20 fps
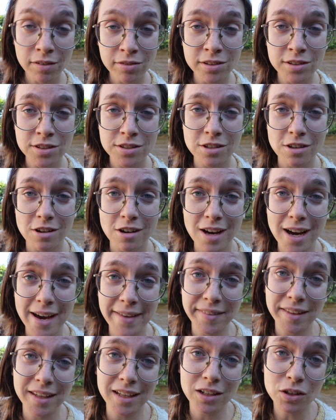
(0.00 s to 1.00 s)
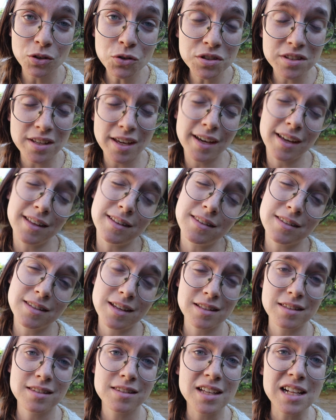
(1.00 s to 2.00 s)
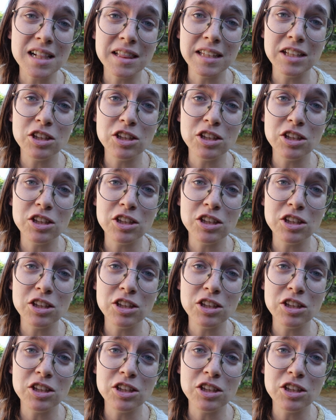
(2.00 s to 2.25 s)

If you saw any loose ends that still